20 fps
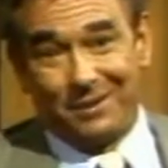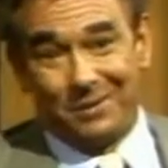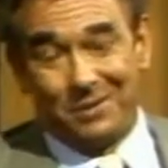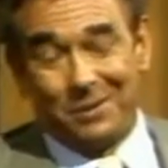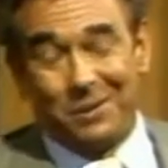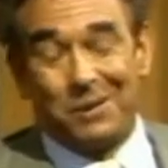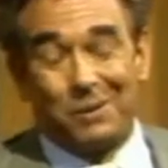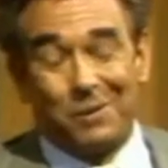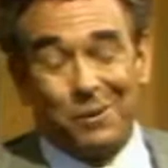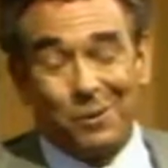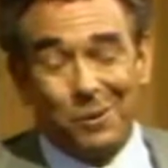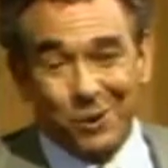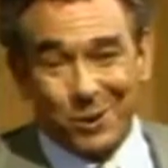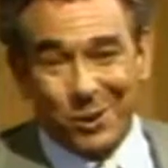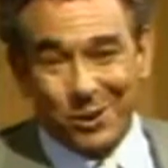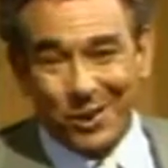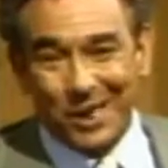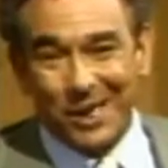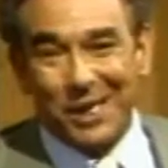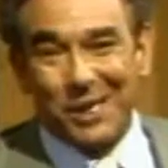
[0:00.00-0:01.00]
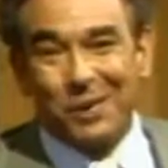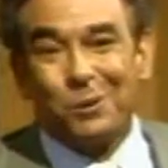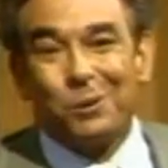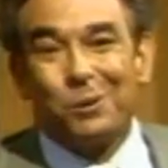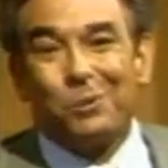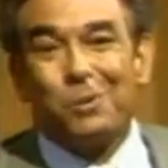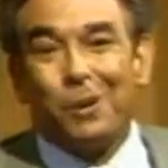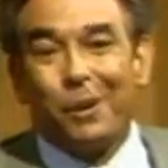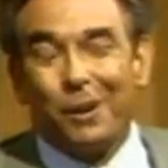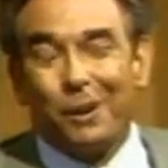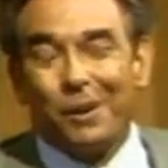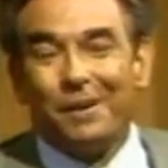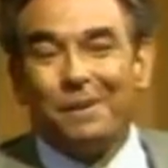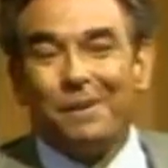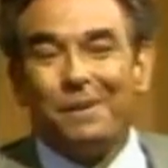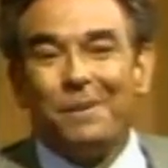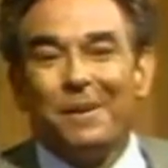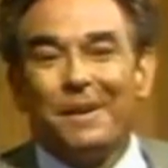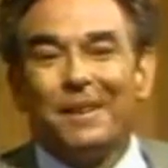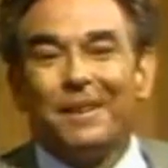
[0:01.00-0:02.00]
which of course is an integral part
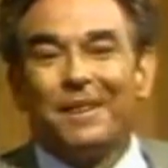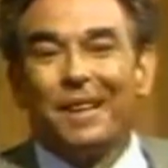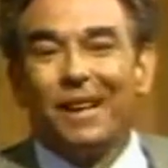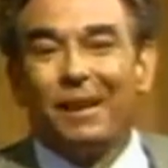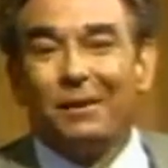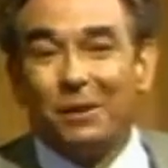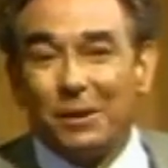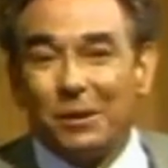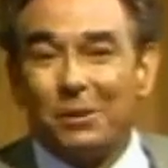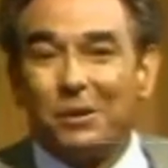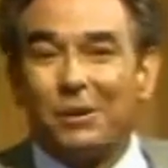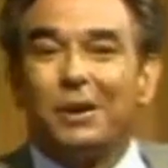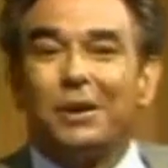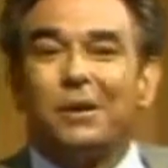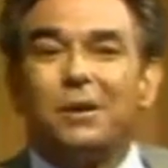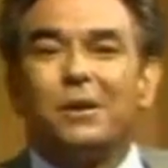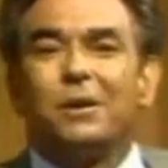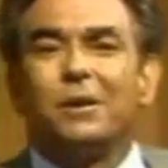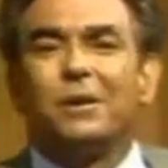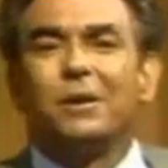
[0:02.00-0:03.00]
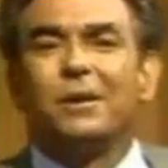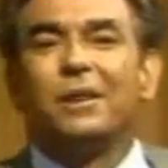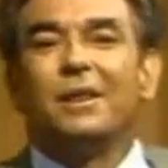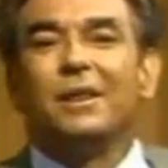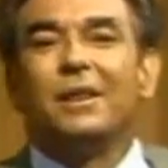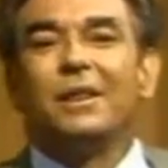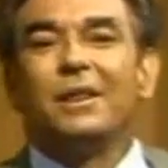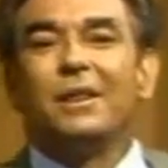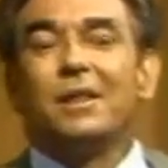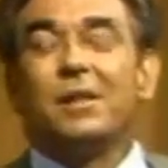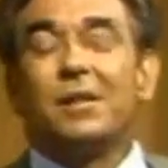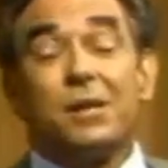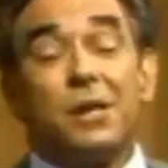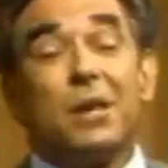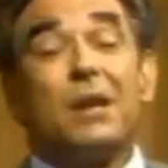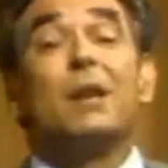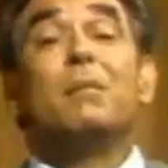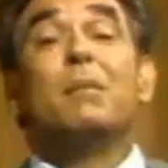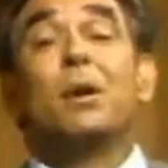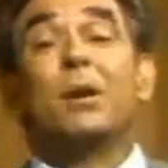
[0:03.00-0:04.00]
of the traditional
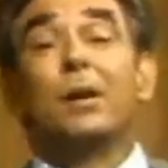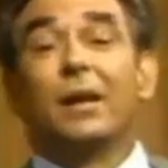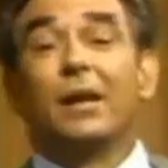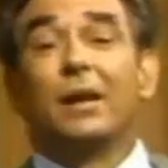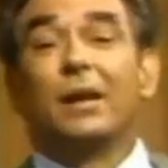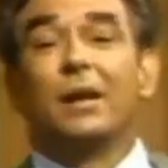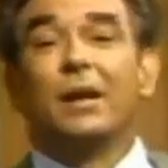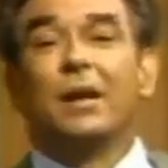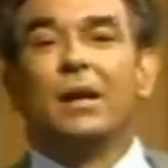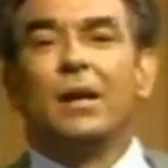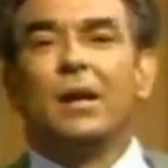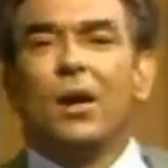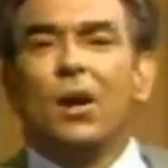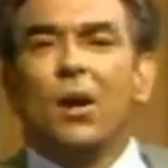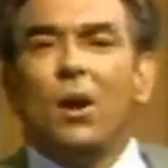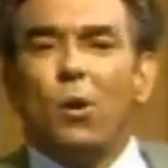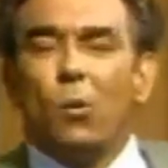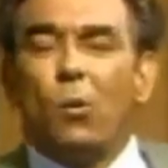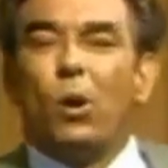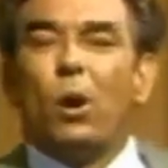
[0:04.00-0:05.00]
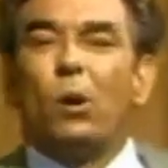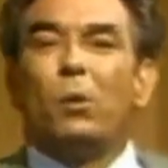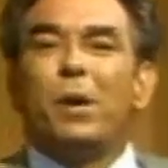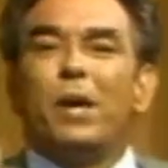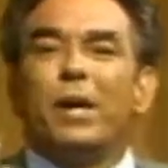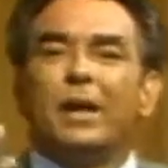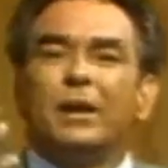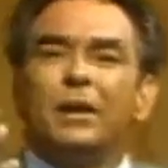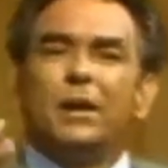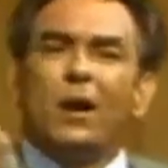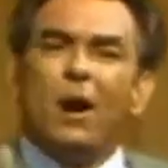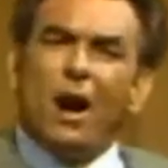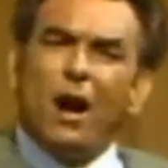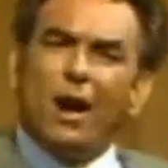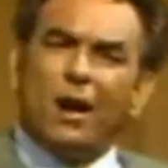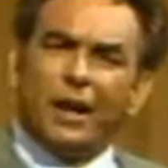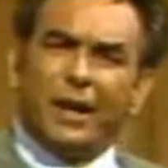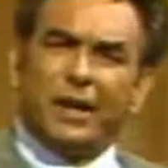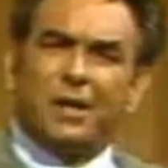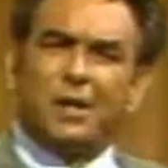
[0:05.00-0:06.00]
ceremony, where we
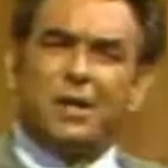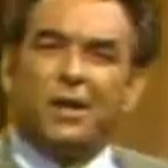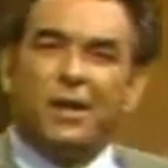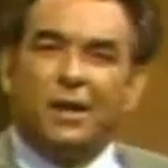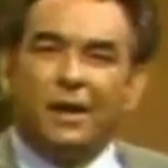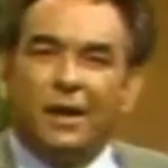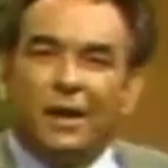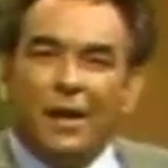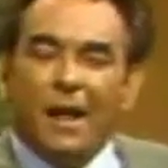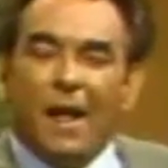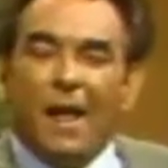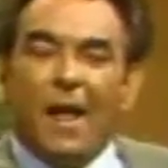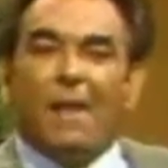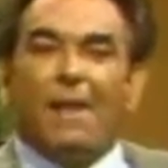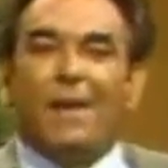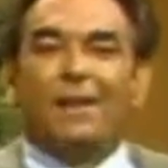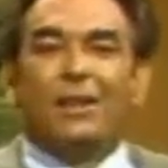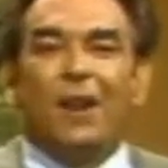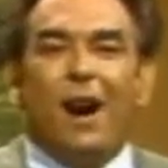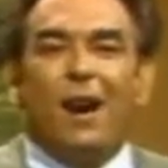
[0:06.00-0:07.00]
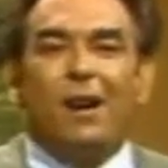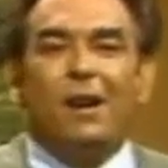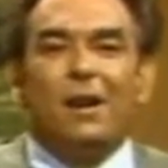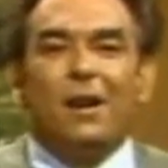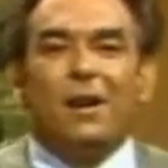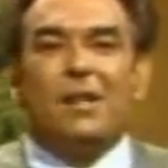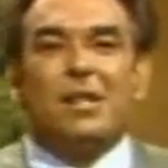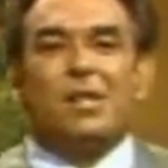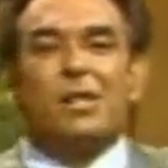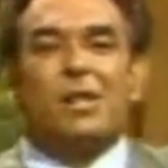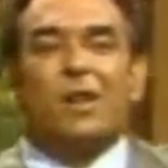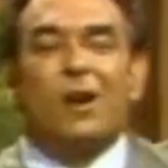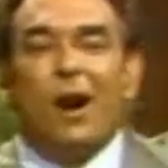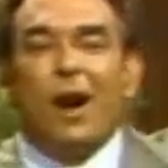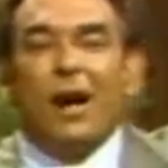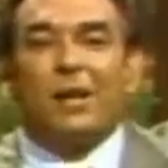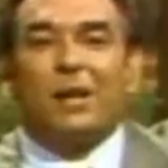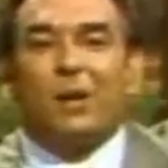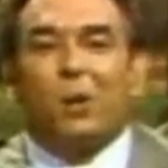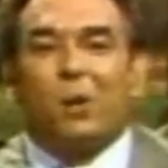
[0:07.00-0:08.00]
acknowledge that not only does
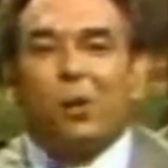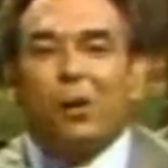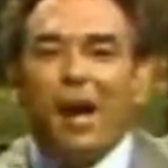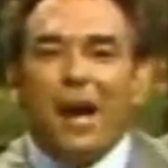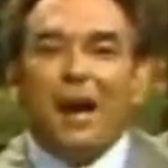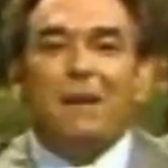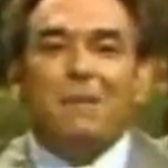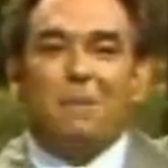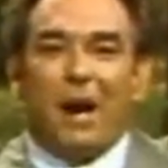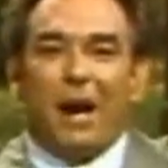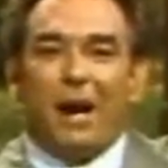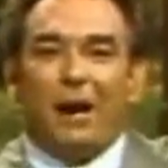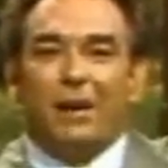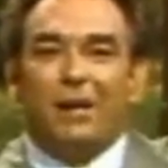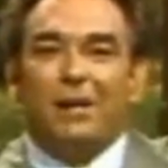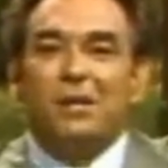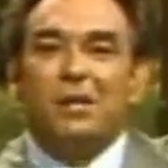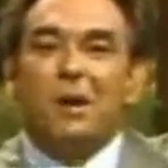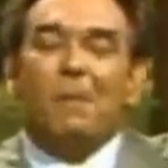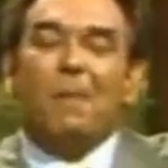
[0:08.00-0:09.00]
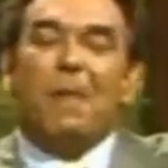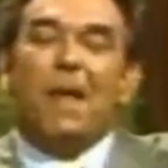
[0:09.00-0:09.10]
God create marriage